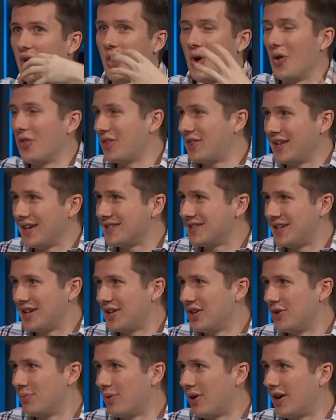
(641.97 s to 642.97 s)
all the things that he
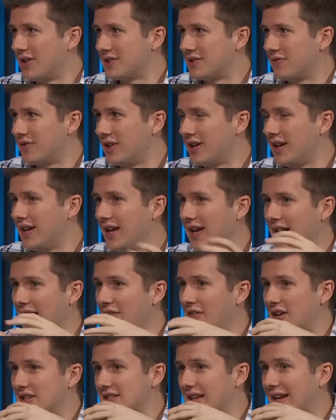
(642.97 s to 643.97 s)
can do positively,
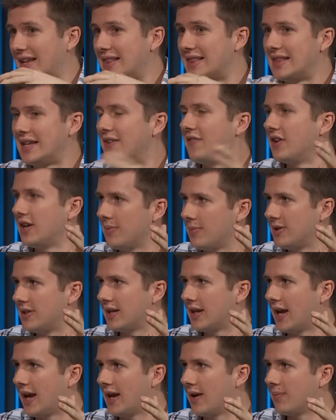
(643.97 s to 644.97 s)
and then it's like leaving him in the
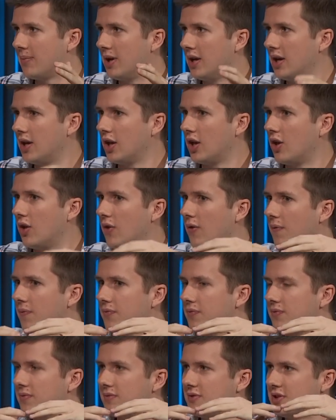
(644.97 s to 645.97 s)
game.
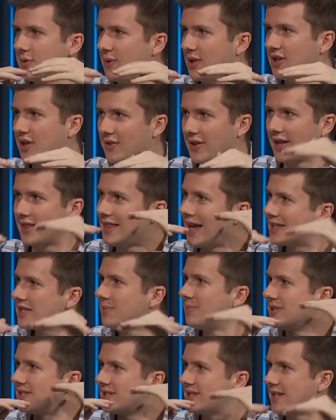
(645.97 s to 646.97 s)
To be clear, like that's a
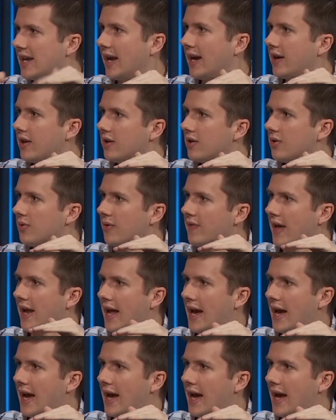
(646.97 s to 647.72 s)
mistake when that